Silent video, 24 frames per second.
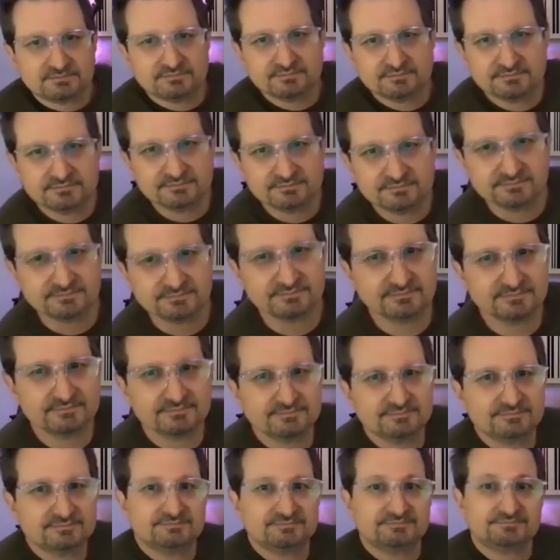
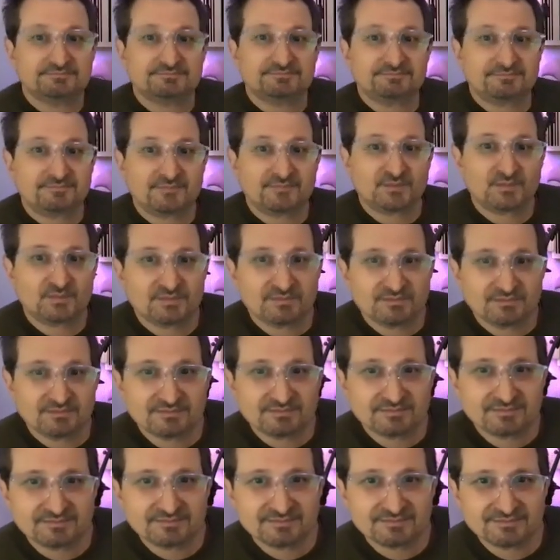
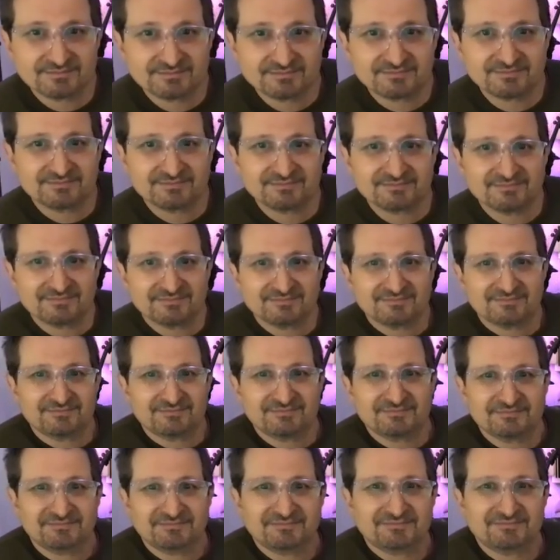
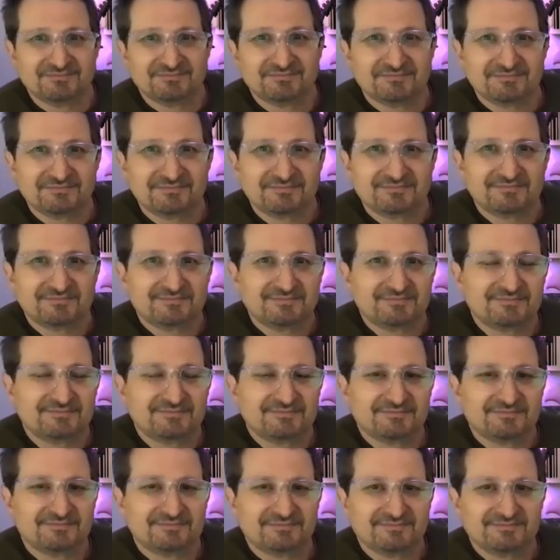
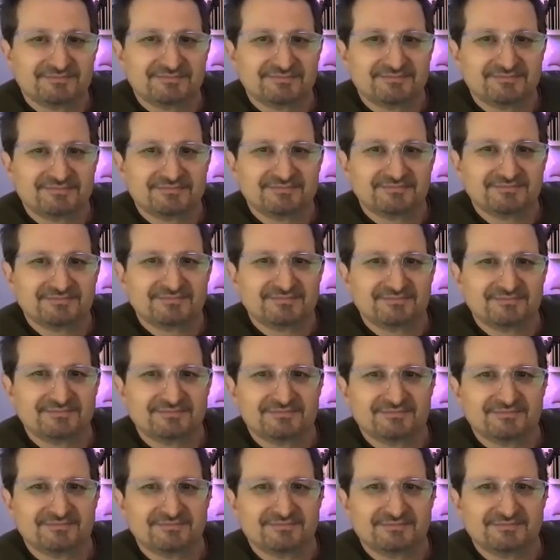
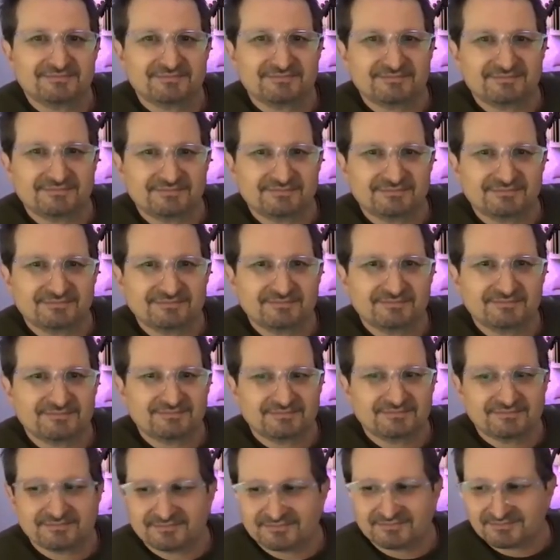
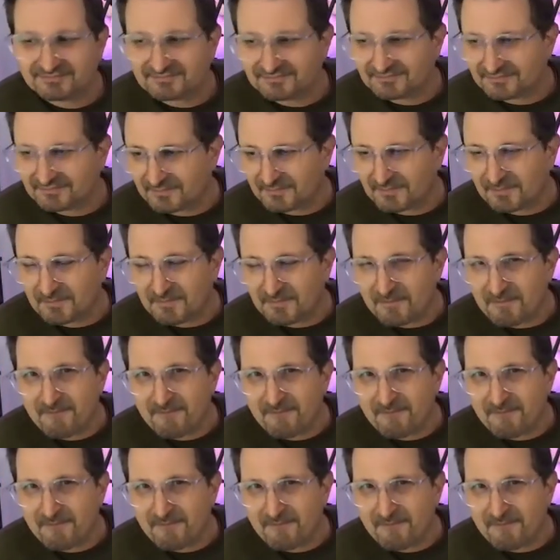(silent)